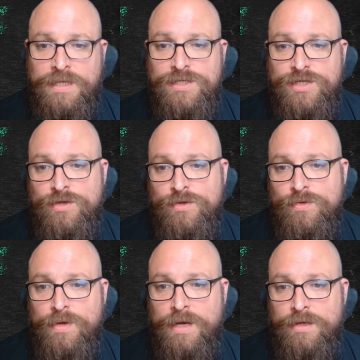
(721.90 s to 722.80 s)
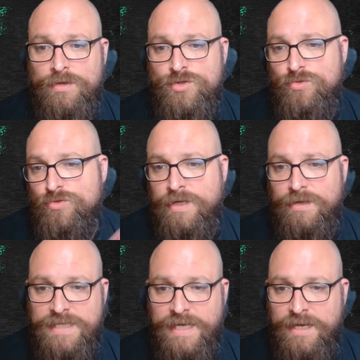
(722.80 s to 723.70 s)
to you, your children
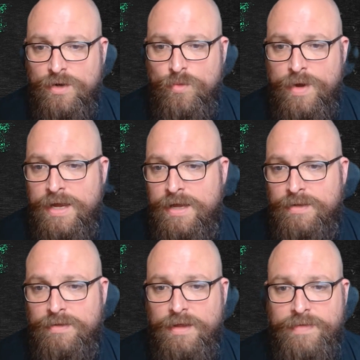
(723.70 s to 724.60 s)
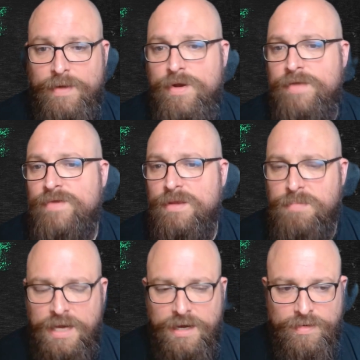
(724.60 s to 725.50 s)
get taken away and they won't have any
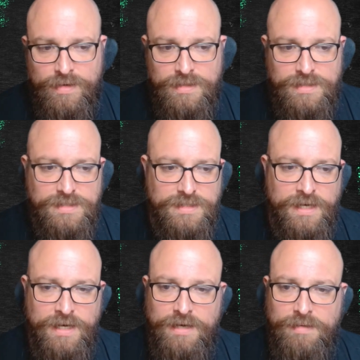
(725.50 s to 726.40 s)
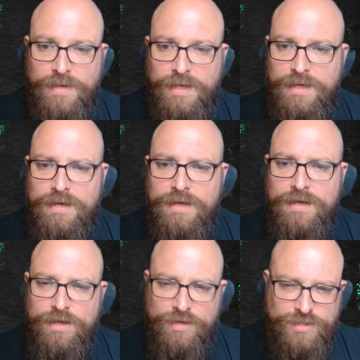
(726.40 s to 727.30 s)
parents.
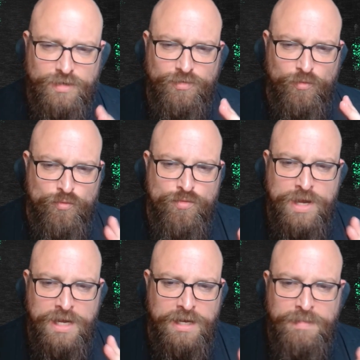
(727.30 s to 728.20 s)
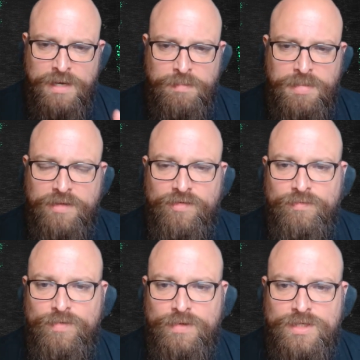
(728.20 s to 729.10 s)
So really
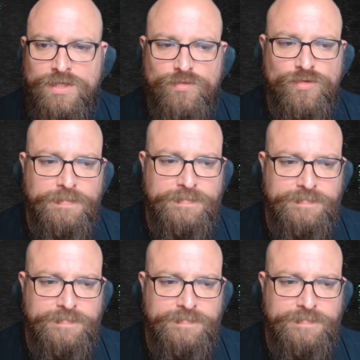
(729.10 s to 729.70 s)
manipulative with the children.